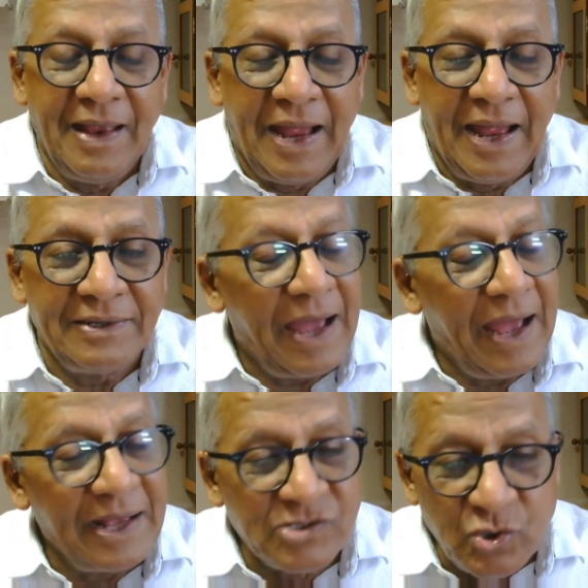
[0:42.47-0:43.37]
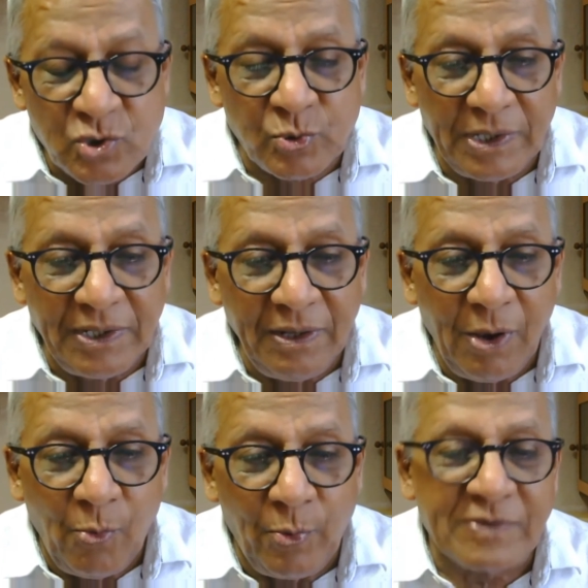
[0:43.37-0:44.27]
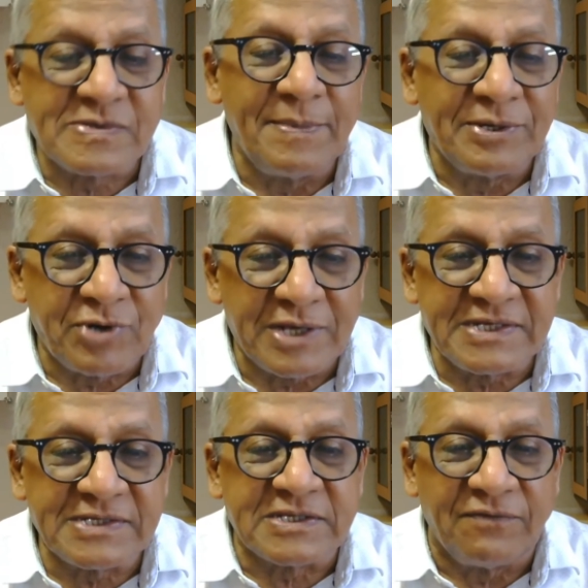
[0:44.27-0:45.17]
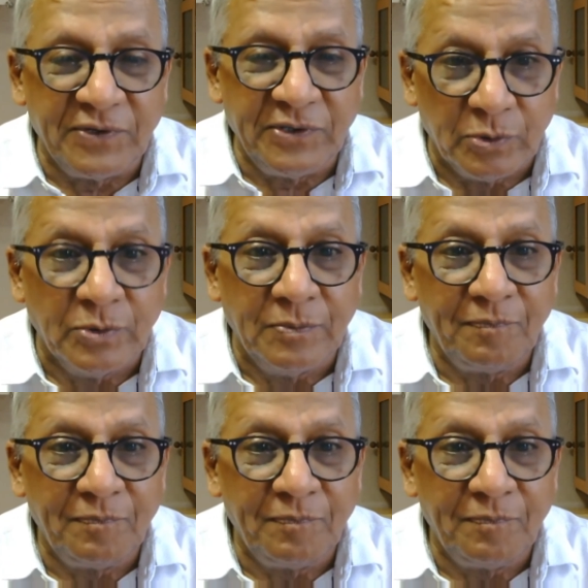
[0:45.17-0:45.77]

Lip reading: And as usual, we have some interesting stuff for you.